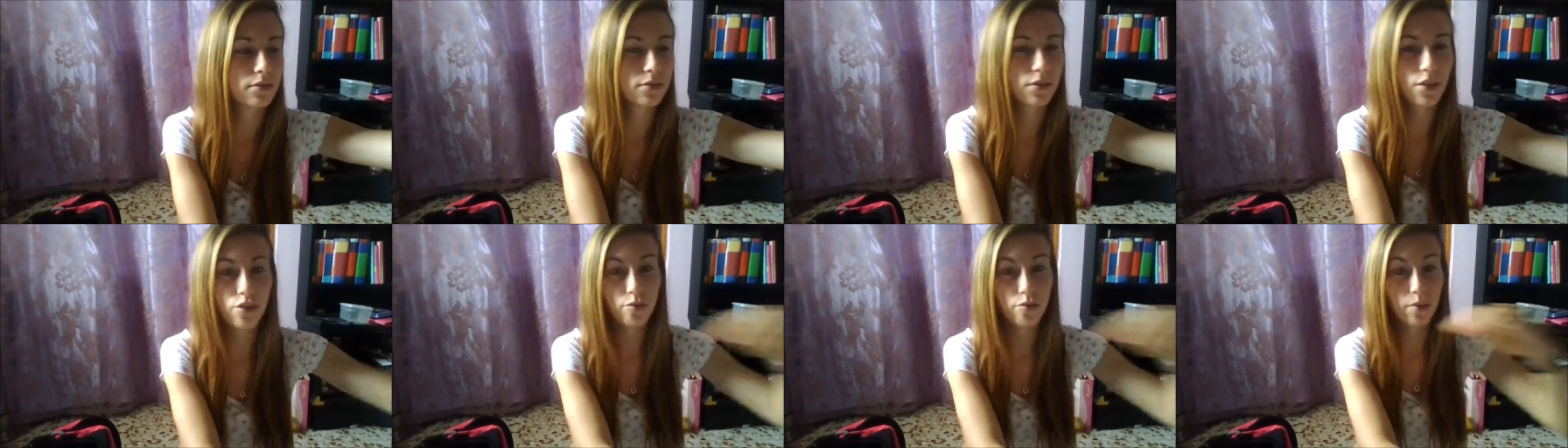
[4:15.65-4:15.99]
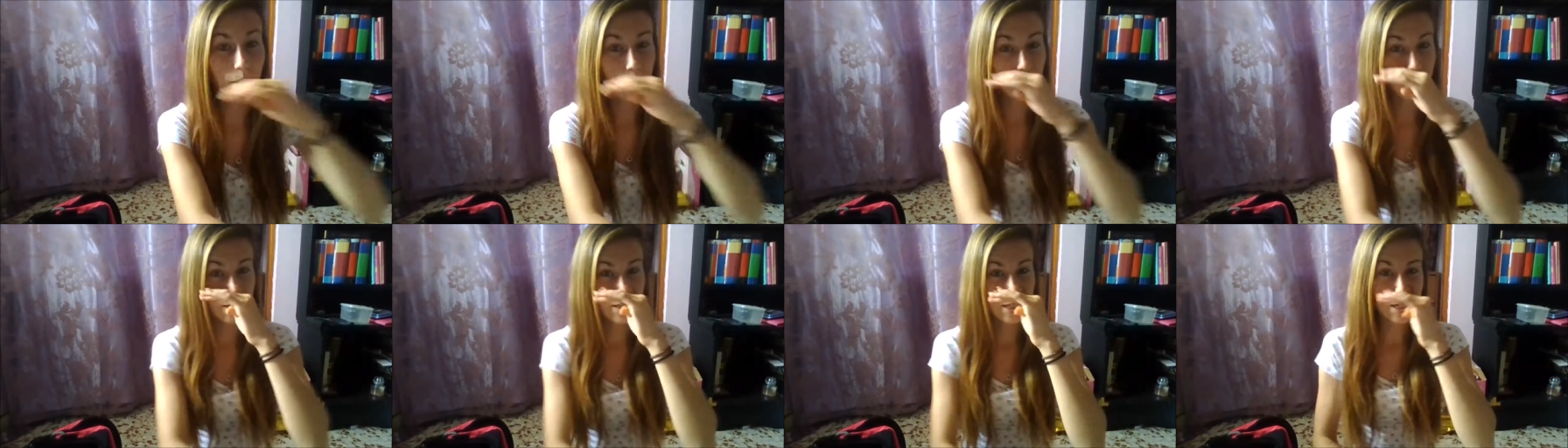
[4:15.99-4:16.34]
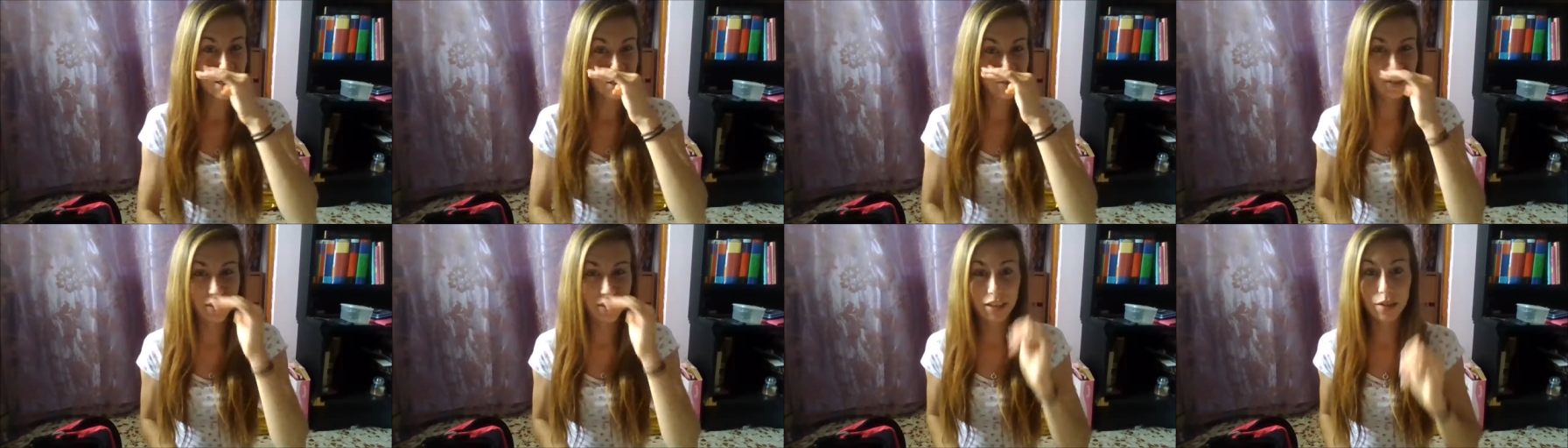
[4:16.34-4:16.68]
throughout the
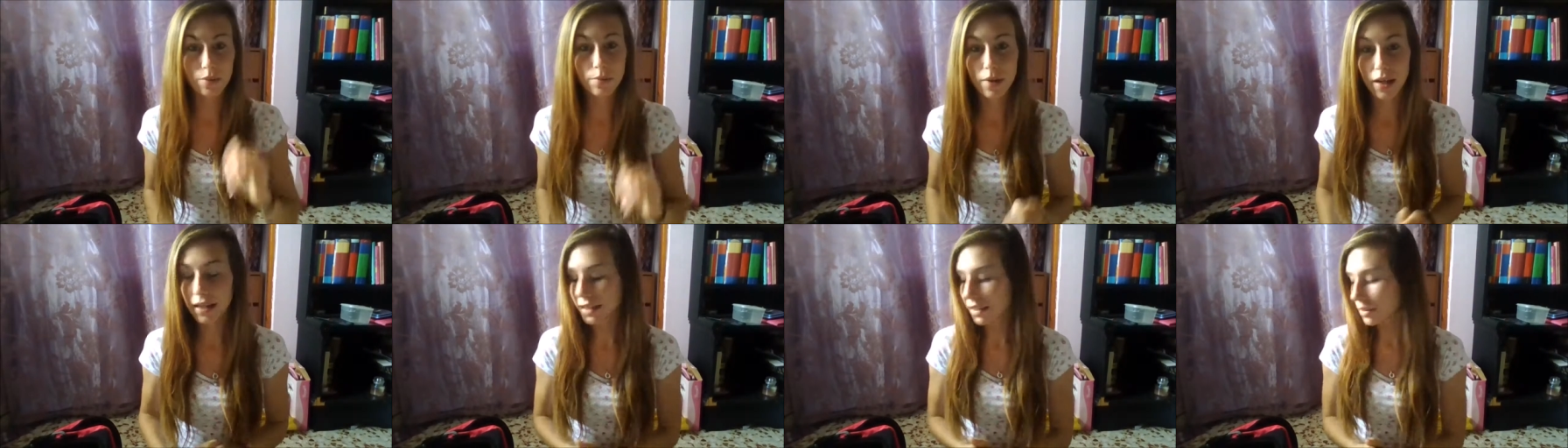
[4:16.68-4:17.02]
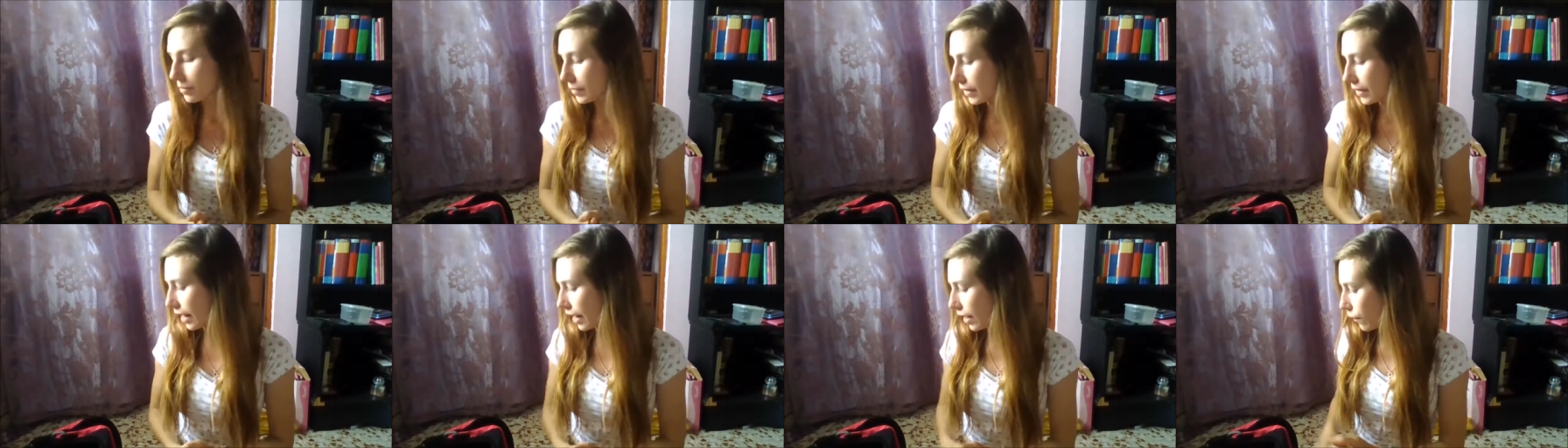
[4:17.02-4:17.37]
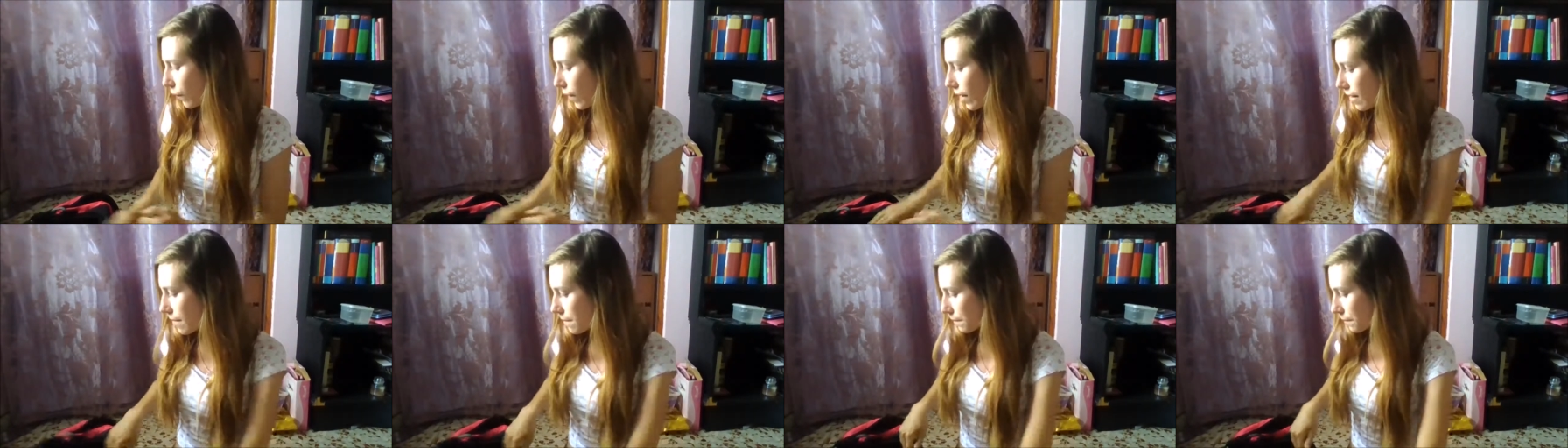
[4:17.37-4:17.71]
day, so I don't like them getting
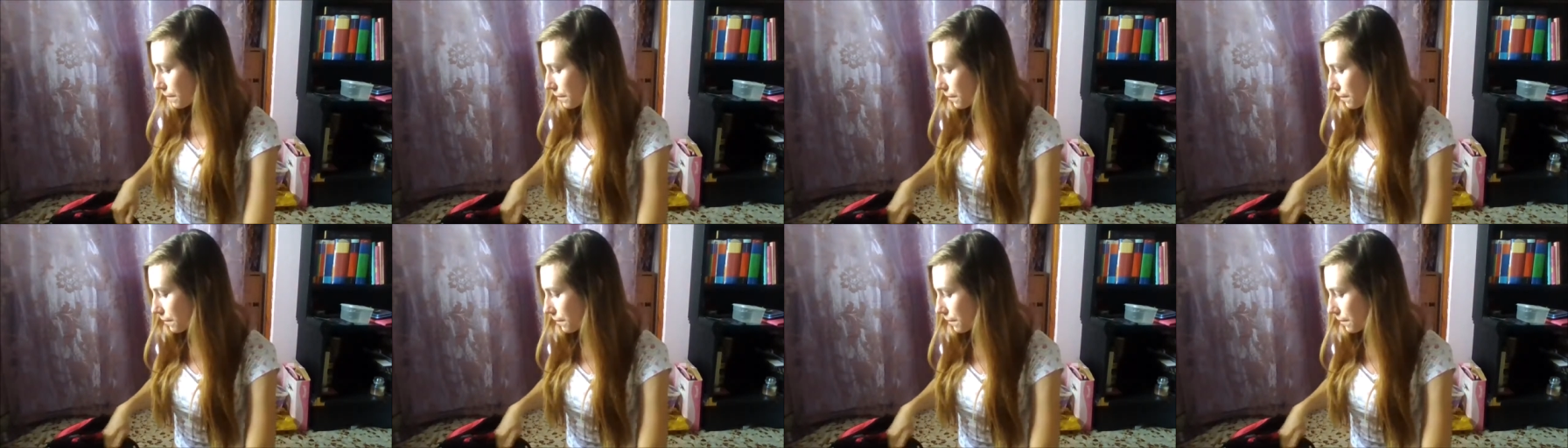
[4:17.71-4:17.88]
wet.